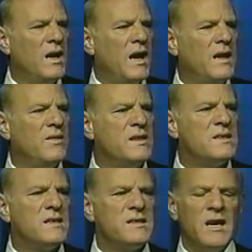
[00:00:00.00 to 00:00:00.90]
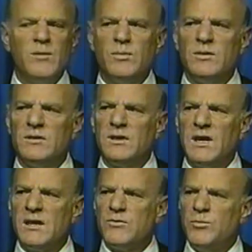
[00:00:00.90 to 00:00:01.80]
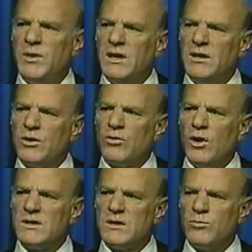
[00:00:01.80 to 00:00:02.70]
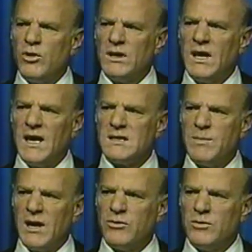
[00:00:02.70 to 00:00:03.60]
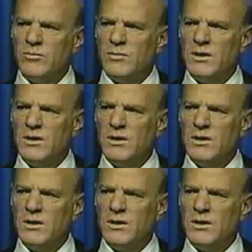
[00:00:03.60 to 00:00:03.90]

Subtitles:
And this example gets repeated across the broadcast spectrum.